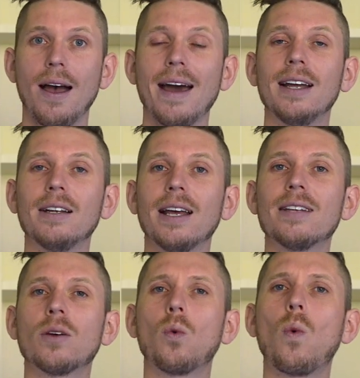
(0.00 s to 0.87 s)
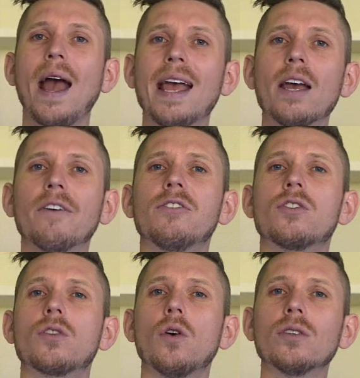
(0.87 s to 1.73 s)
and it is a way of
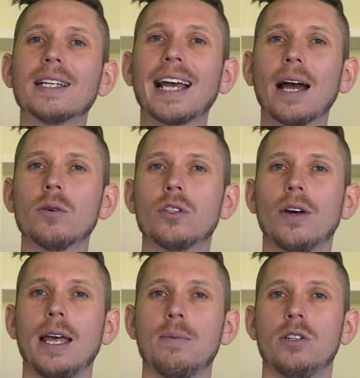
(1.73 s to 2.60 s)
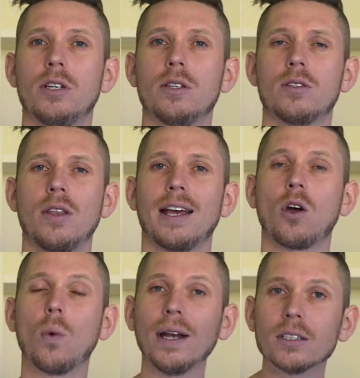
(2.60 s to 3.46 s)
sorting out your images so they're
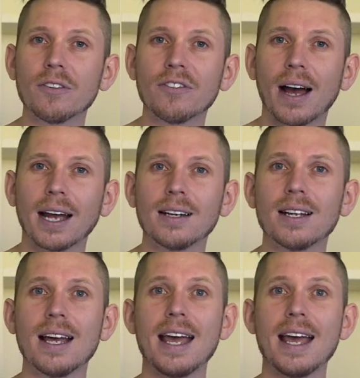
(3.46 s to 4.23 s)
quick to find,